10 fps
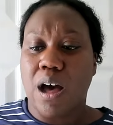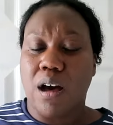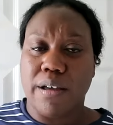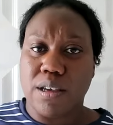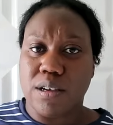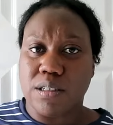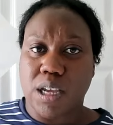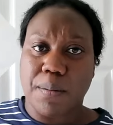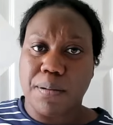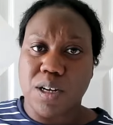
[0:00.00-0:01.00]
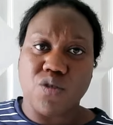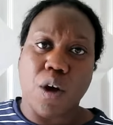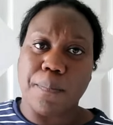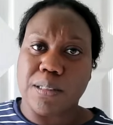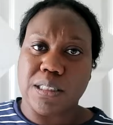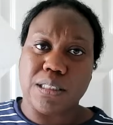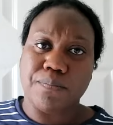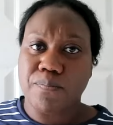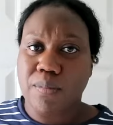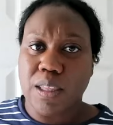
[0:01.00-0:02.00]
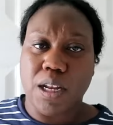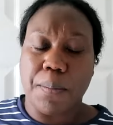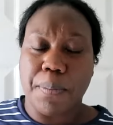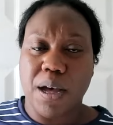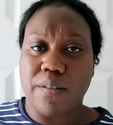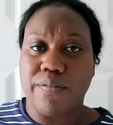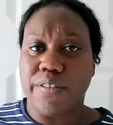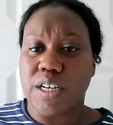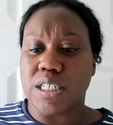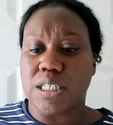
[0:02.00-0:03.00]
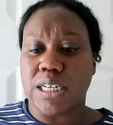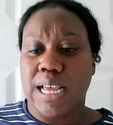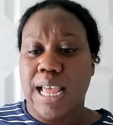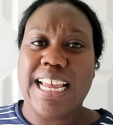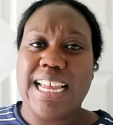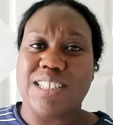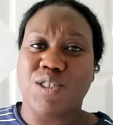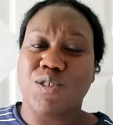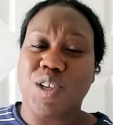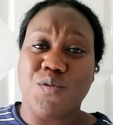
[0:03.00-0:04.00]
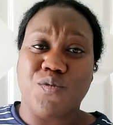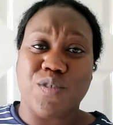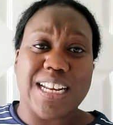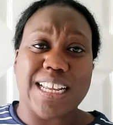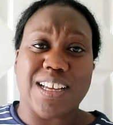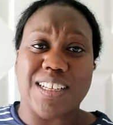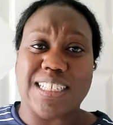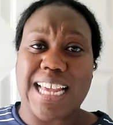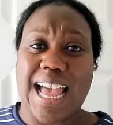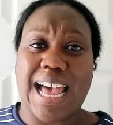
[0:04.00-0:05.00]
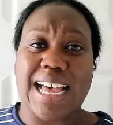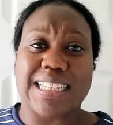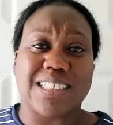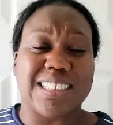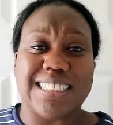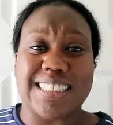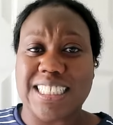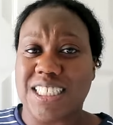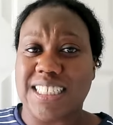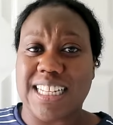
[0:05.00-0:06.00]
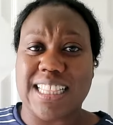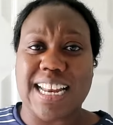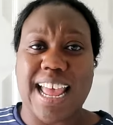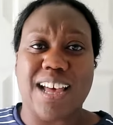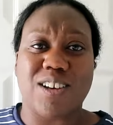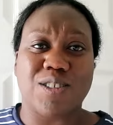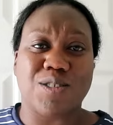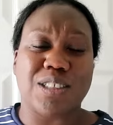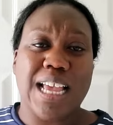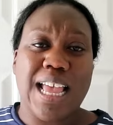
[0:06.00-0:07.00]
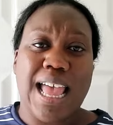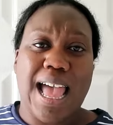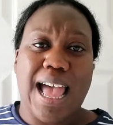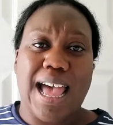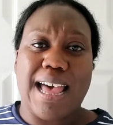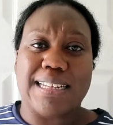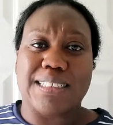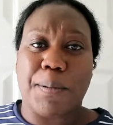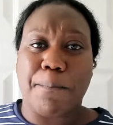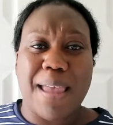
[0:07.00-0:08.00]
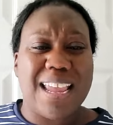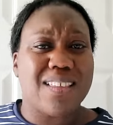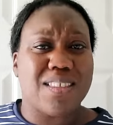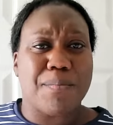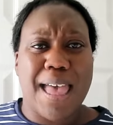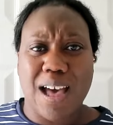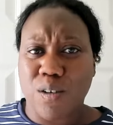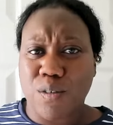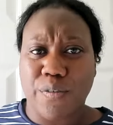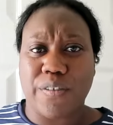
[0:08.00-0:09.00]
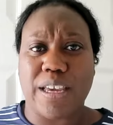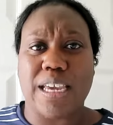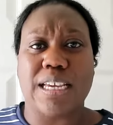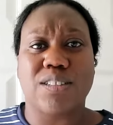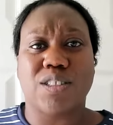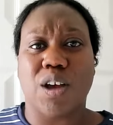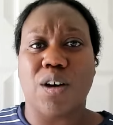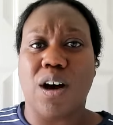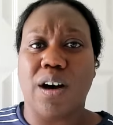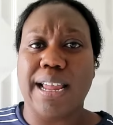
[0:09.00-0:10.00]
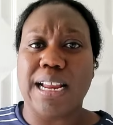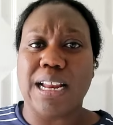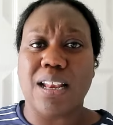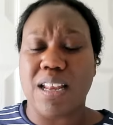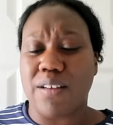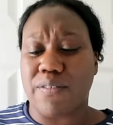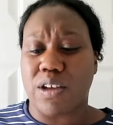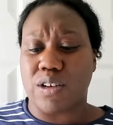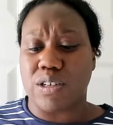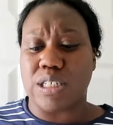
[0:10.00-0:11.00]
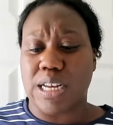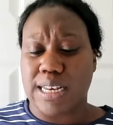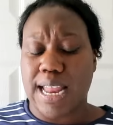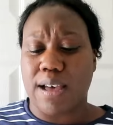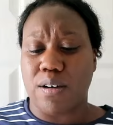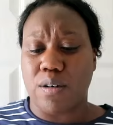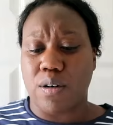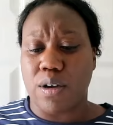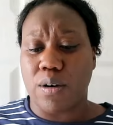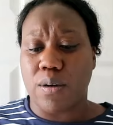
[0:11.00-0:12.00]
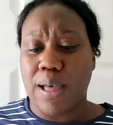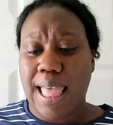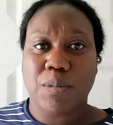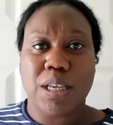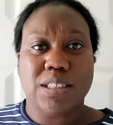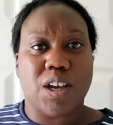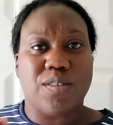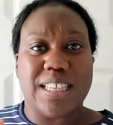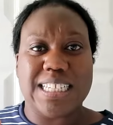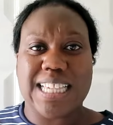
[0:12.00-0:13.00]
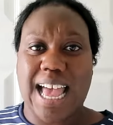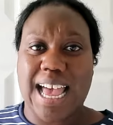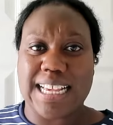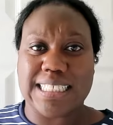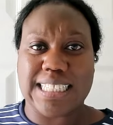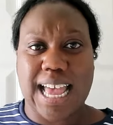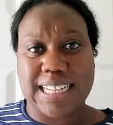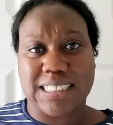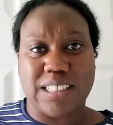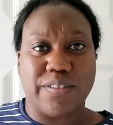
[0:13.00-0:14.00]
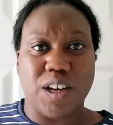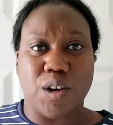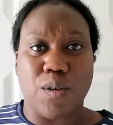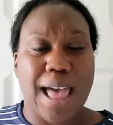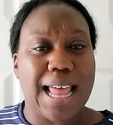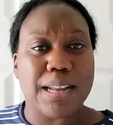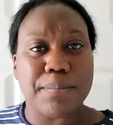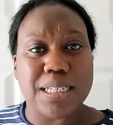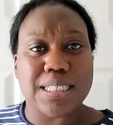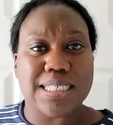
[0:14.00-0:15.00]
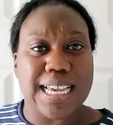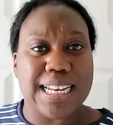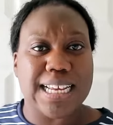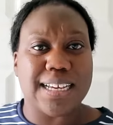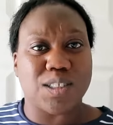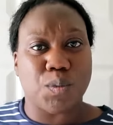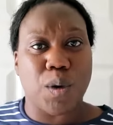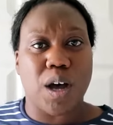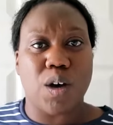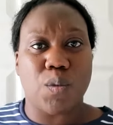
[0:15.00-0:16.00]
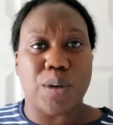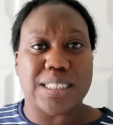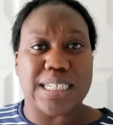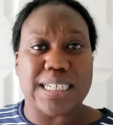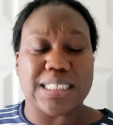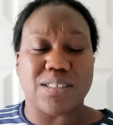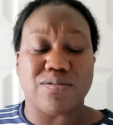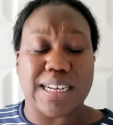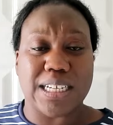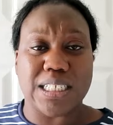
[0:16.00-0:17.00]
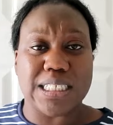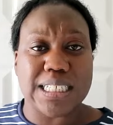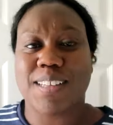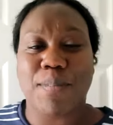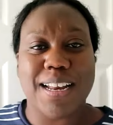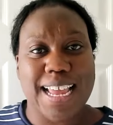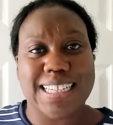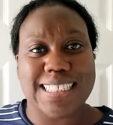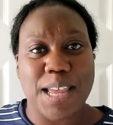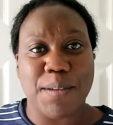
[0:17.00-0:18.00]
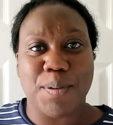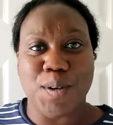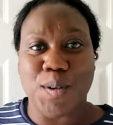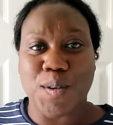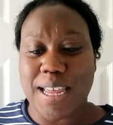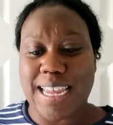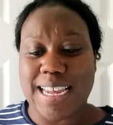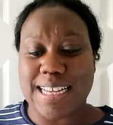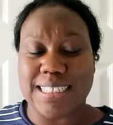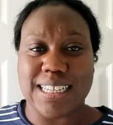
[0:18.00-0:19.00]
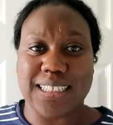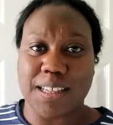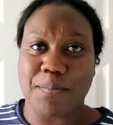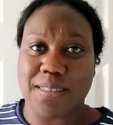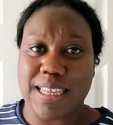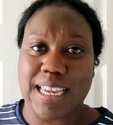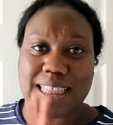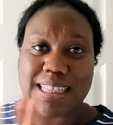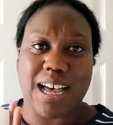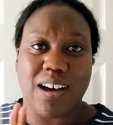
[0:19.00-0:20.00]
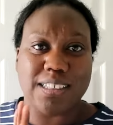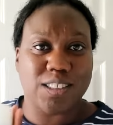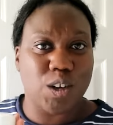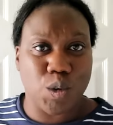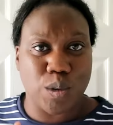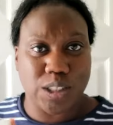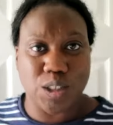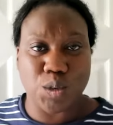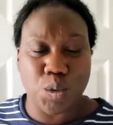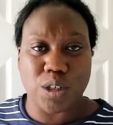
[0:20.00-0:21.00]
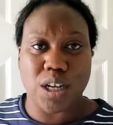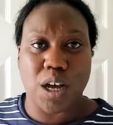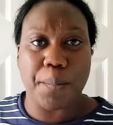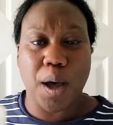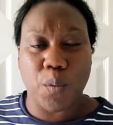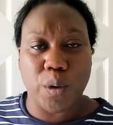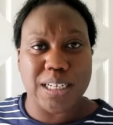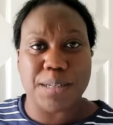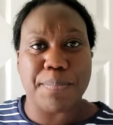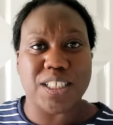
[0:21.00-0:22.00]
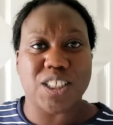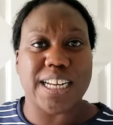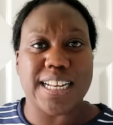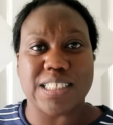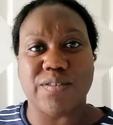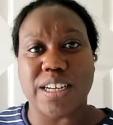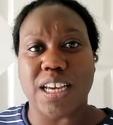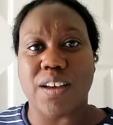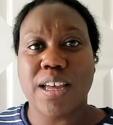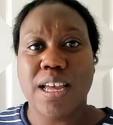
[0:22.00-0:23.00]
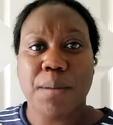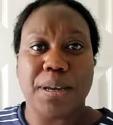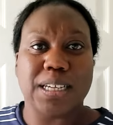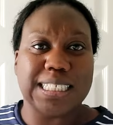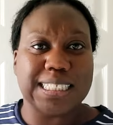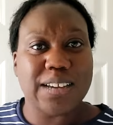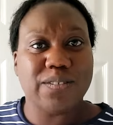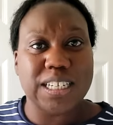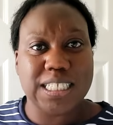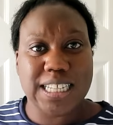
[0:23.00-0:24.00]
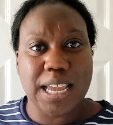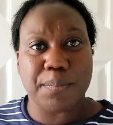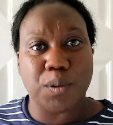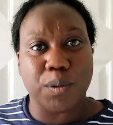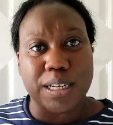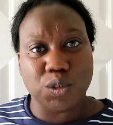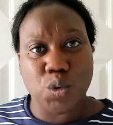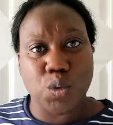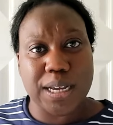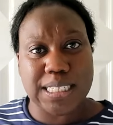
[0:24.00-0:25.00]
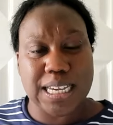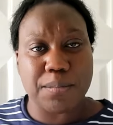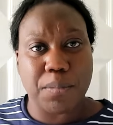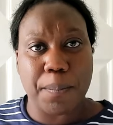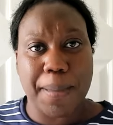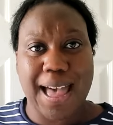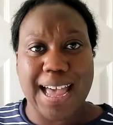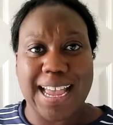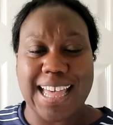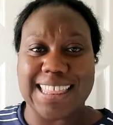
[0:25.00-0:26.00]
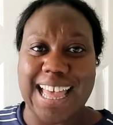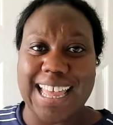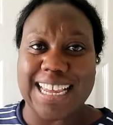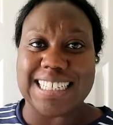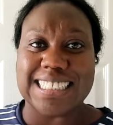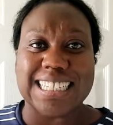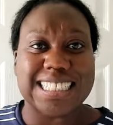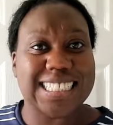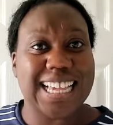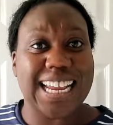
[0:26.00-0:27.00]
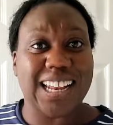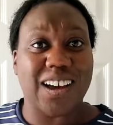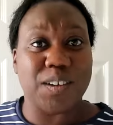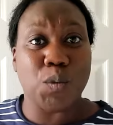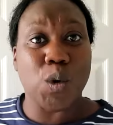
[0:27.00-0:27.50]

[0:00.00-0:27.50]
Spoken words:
I use a couple of drops, you know, per foot. It's also really good at conditioning the nails and making them healthy. So I love a good nail oil. So this has antifungal elements in it as well, which is really good. My next staple is something that I don't always use all the time, but I wanted to mention it in this video because it's definitely a staple and is always in my bag, and that is saline